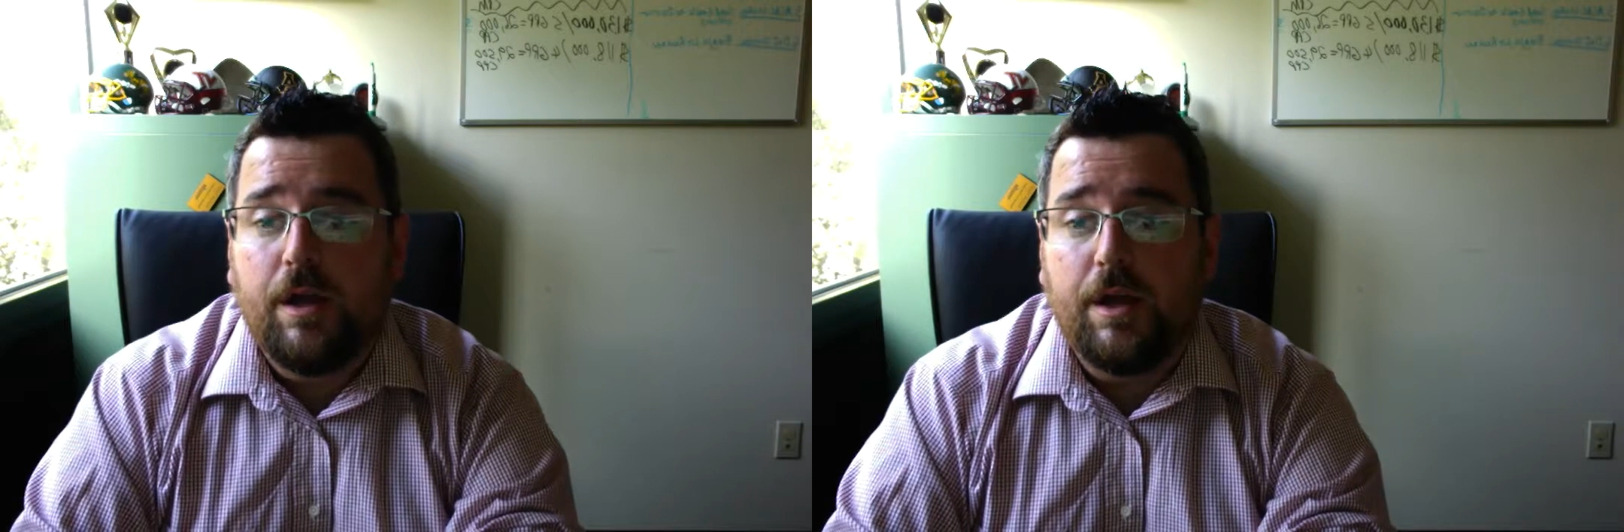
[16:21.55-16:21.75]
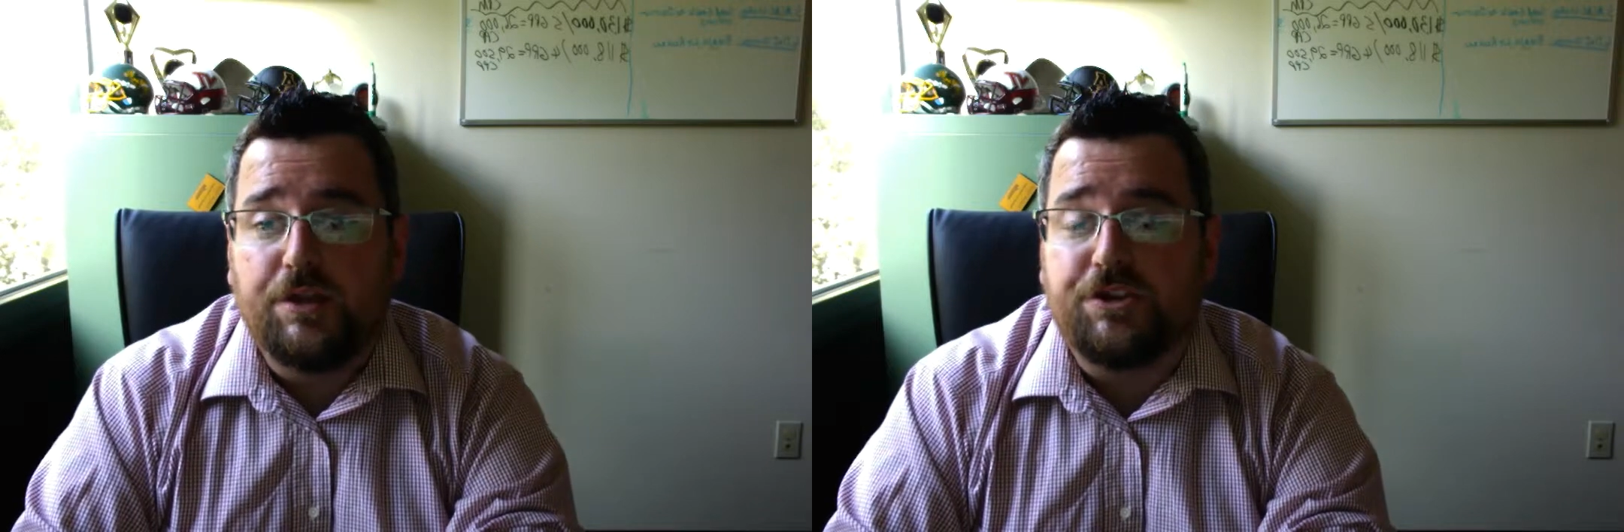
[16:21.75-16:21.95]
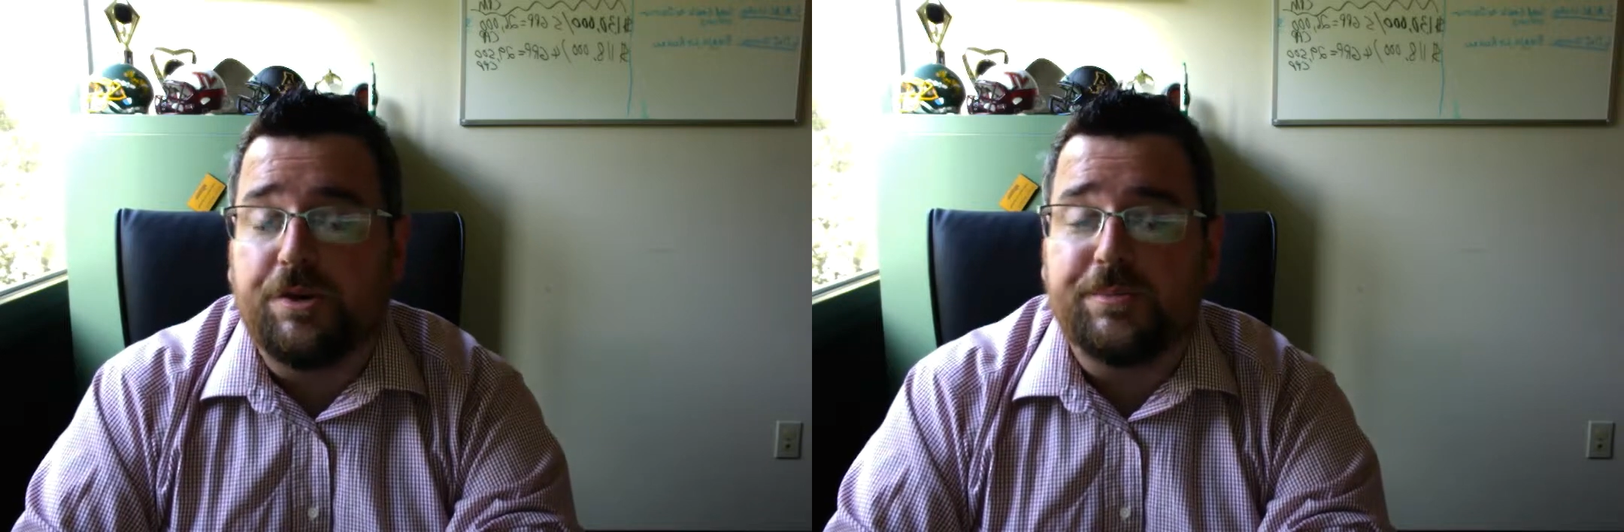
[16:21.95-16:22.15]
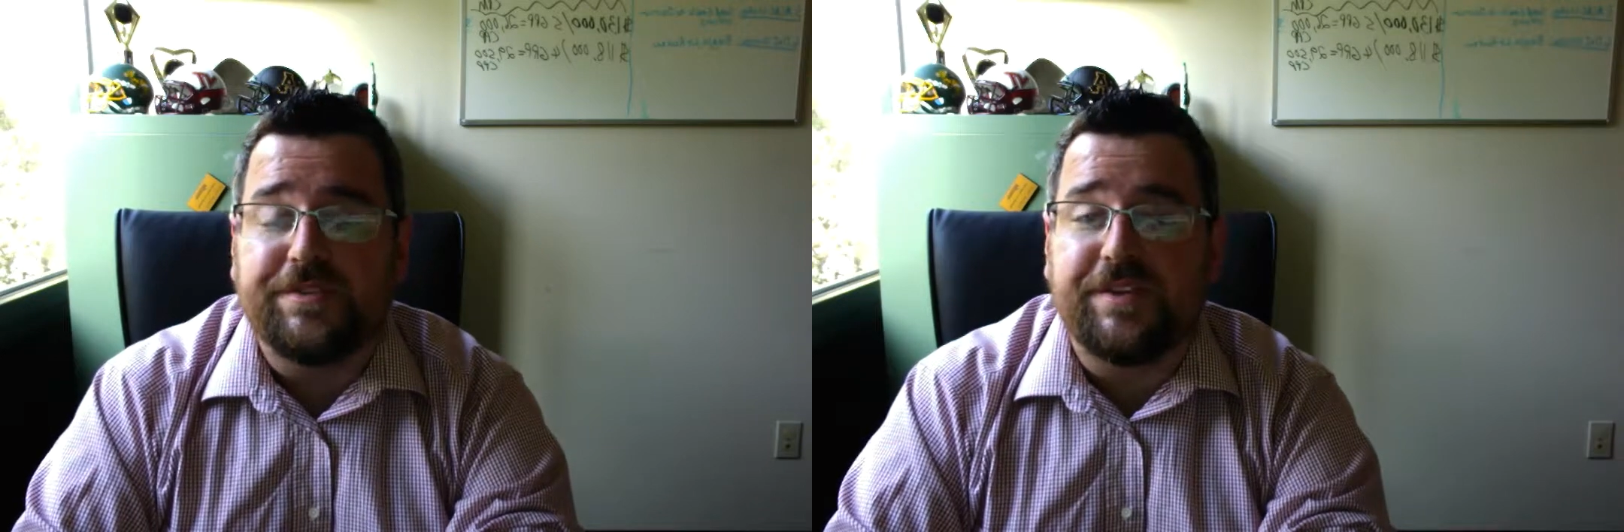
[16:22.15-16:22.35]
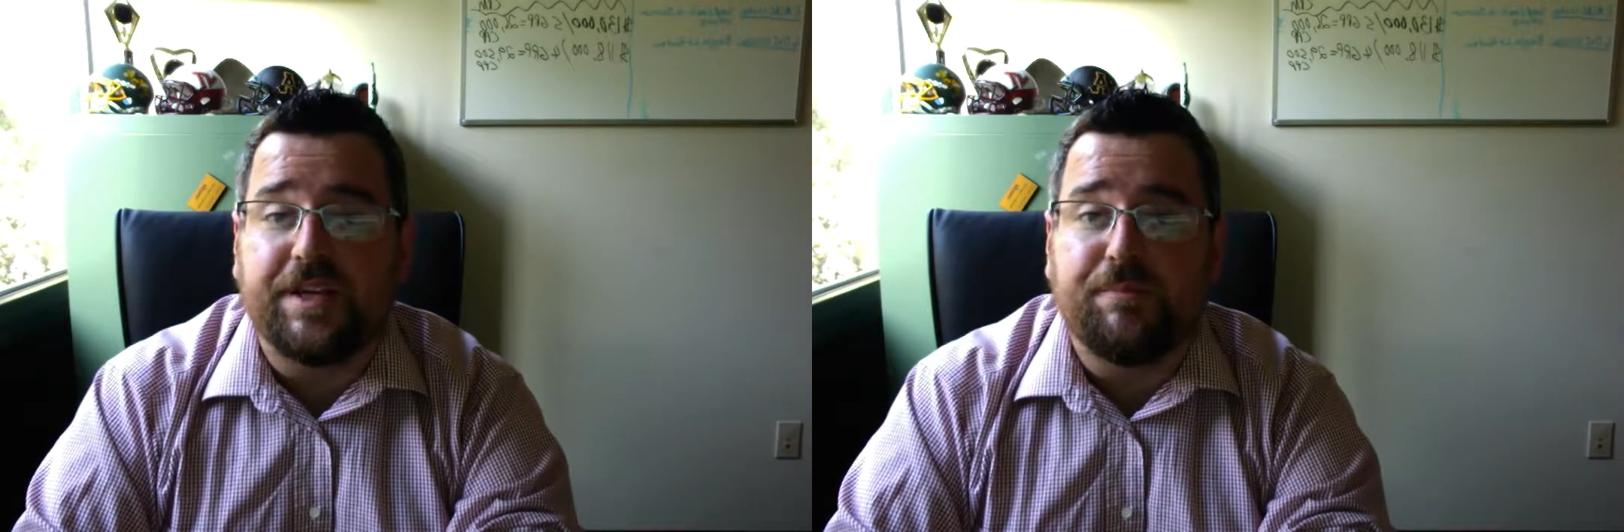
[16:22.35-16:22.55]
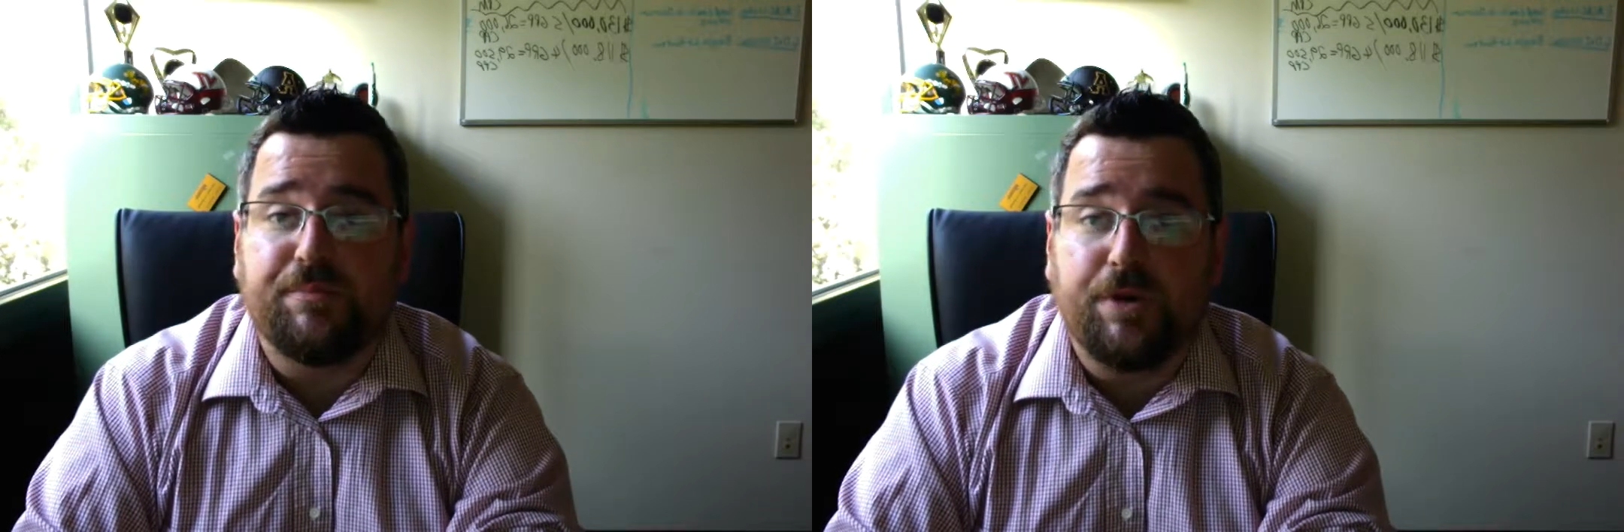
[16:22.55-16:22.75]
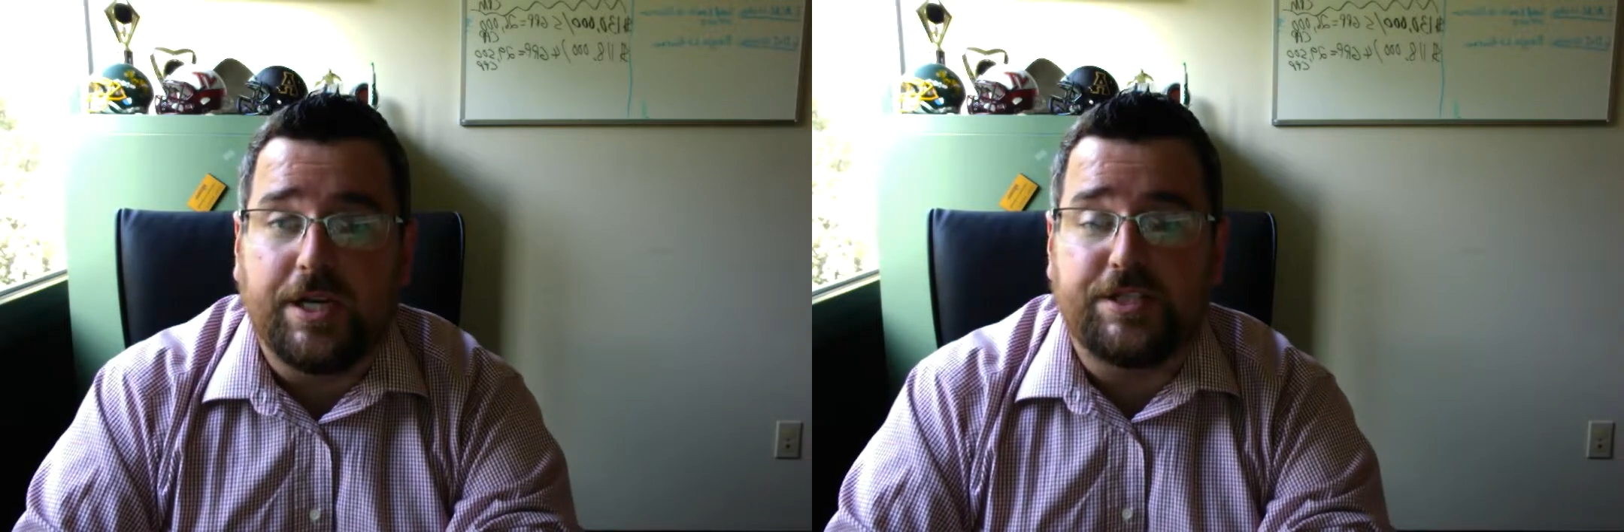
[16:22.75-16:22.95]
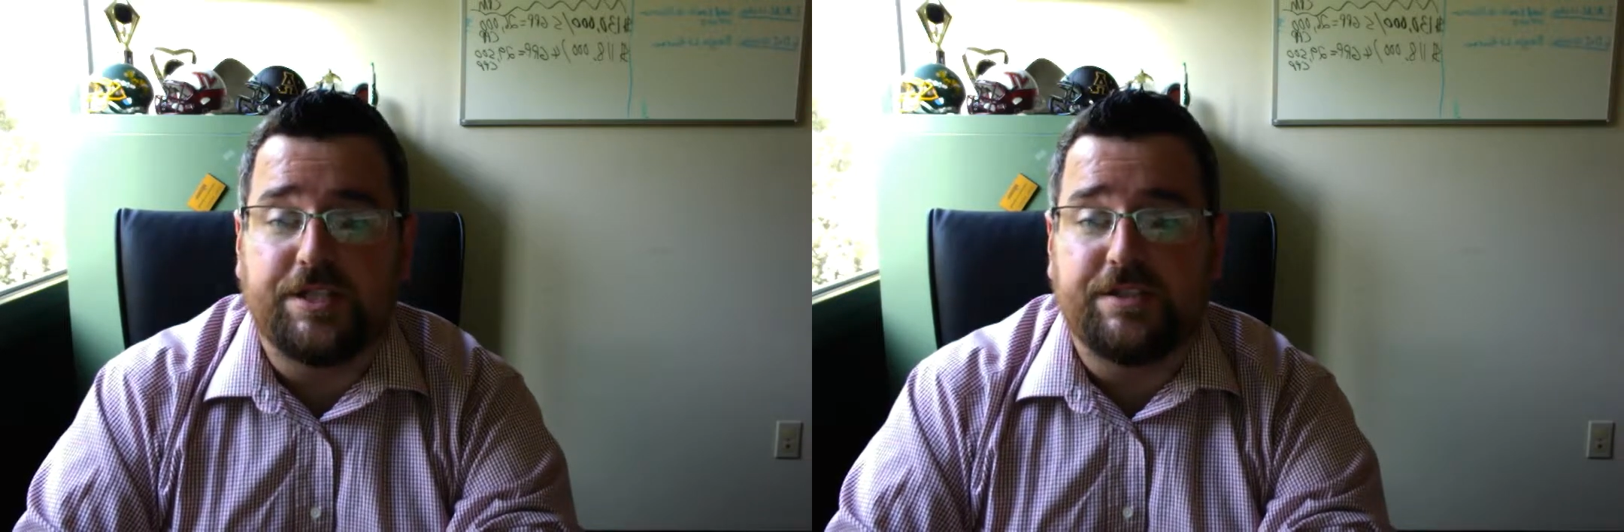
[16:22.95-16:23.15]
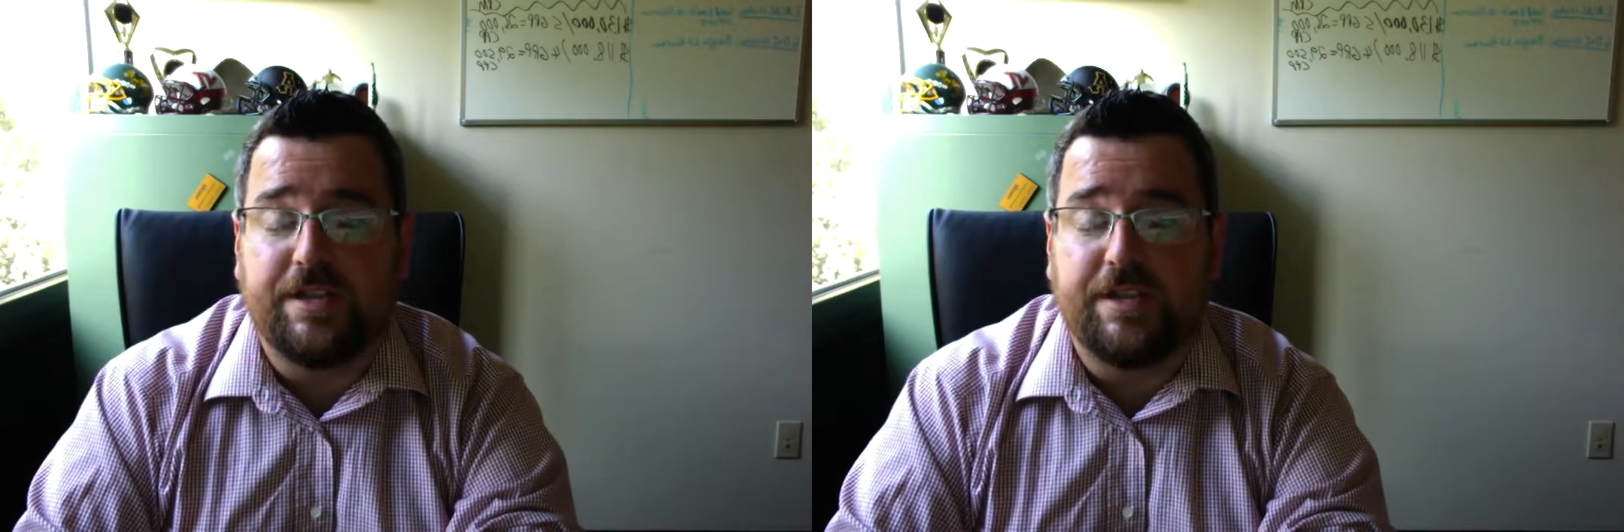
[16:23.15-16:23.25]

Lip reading: in terms of the impressions